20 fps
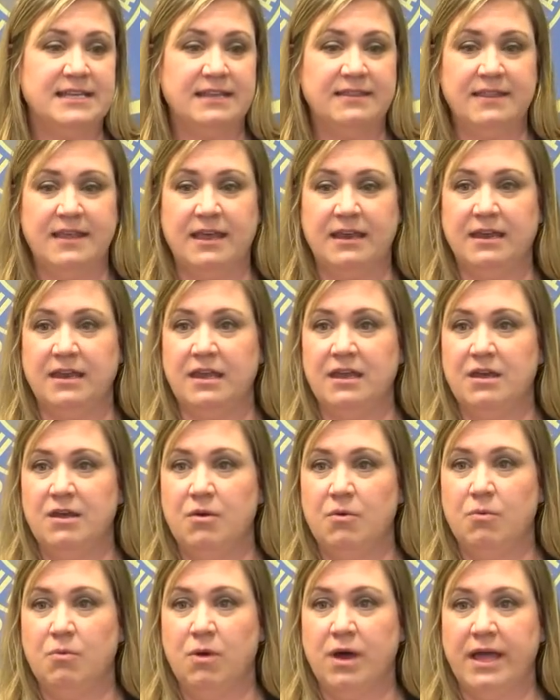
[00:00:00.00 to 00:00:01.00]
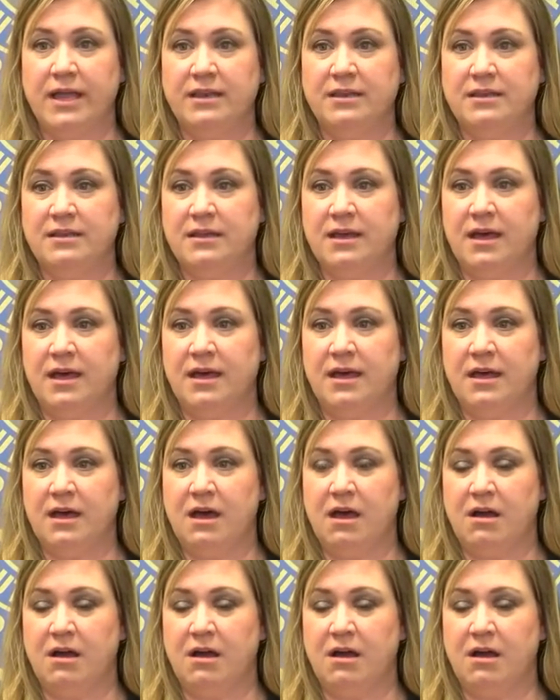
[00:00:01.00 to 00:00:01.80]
And then what uh,